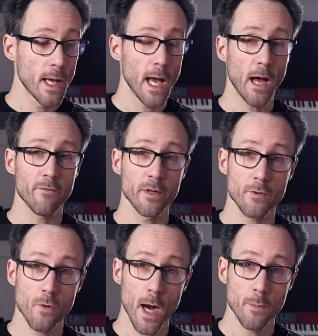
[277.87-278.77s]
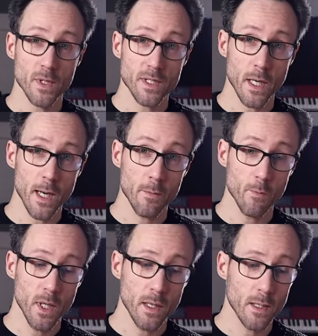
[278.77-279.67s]
Have it right beside
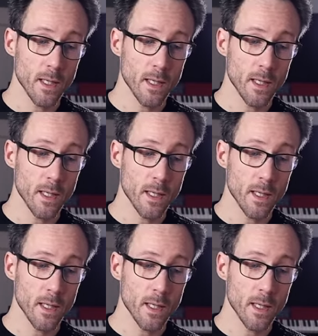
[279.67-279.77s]
me,